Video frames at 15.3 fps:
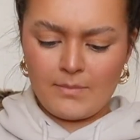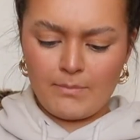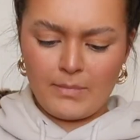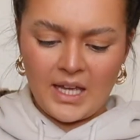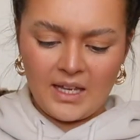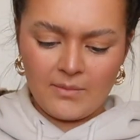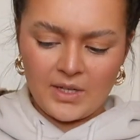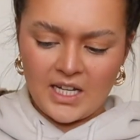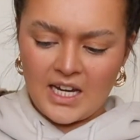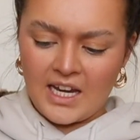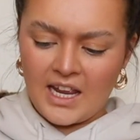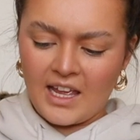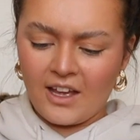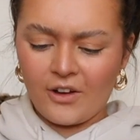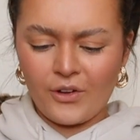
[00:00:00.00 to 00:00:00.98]
pigment in
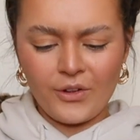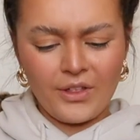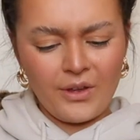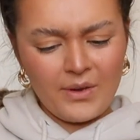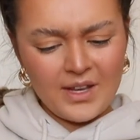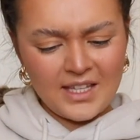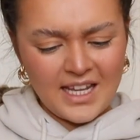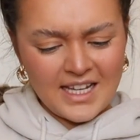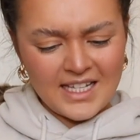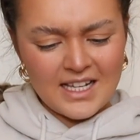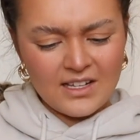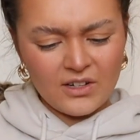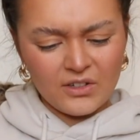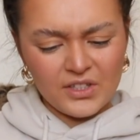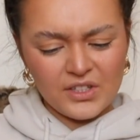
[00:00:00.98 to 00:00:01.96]
it. Although it says
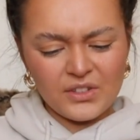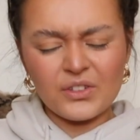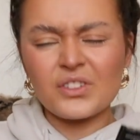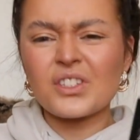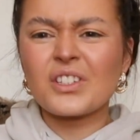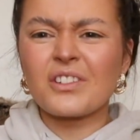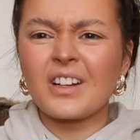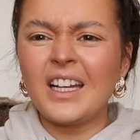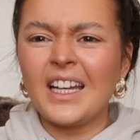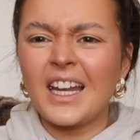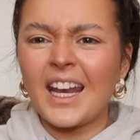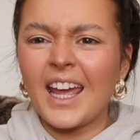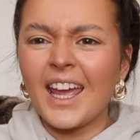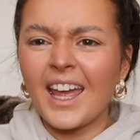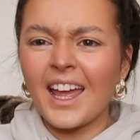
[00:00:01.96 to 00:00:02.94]
it's got sunscreen
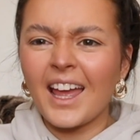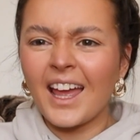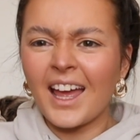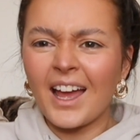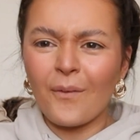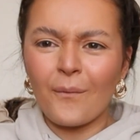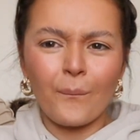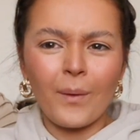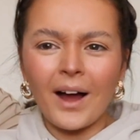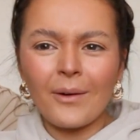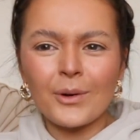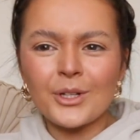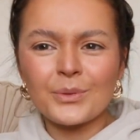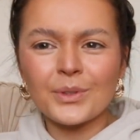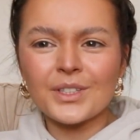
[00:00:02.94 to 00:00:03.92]
in it. Why
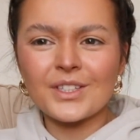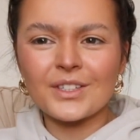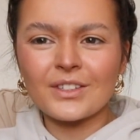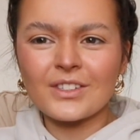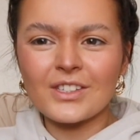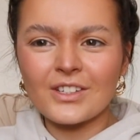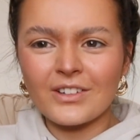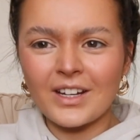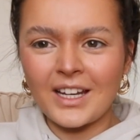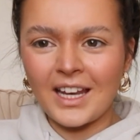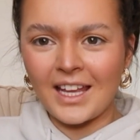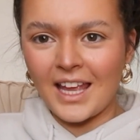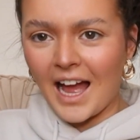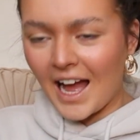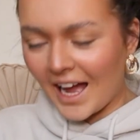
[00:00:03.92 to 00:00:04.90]
would you want sunscreen
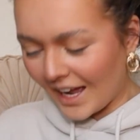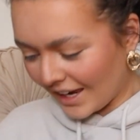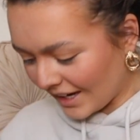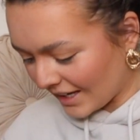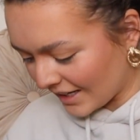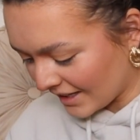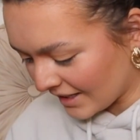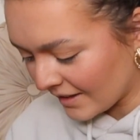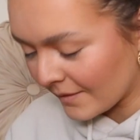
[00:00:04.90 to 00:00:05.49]
in your highlighter?